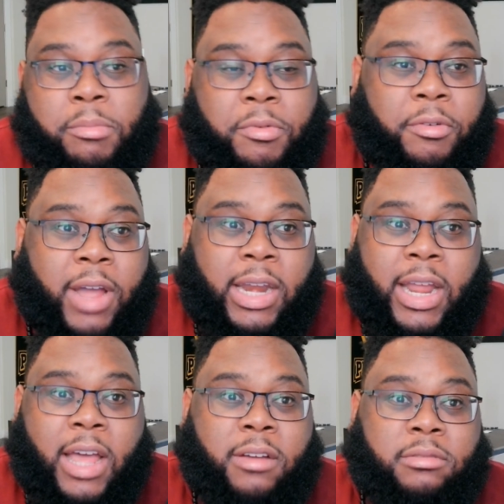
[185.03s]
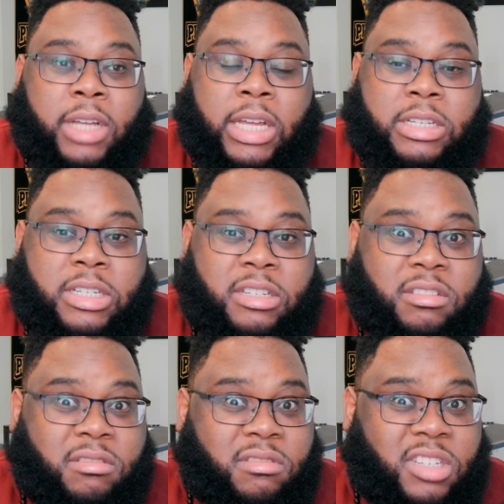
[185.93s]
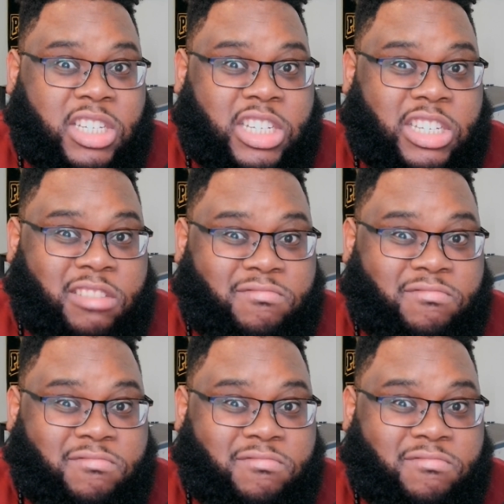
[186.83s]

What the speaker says: For right now, I just don't see it.